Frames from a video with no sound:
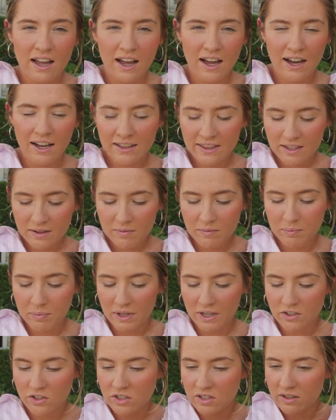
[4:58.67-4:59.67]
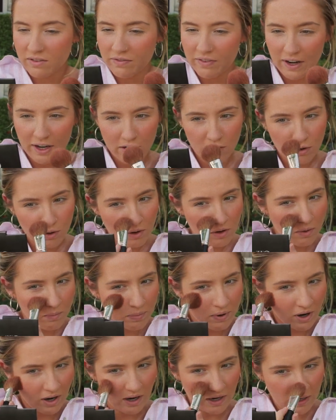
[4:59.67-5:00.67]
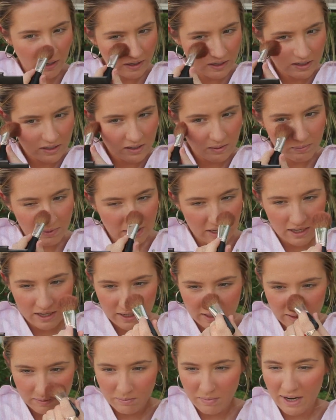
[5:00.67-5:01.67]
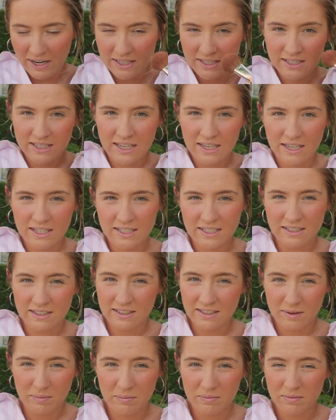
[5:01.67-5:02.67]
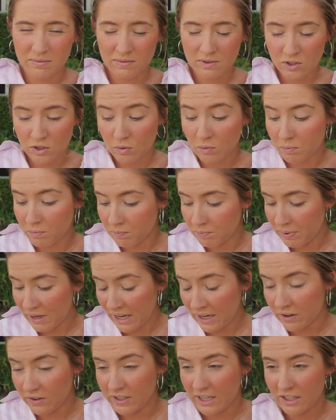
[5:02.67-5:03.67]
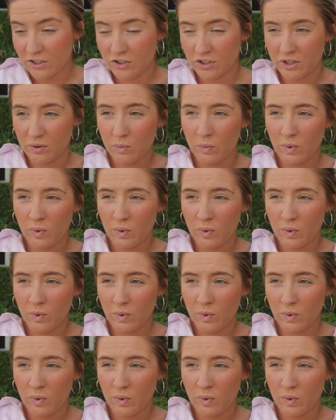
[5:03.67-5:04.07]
I think blush is a vital part because my skin, since I'm so pale naturally,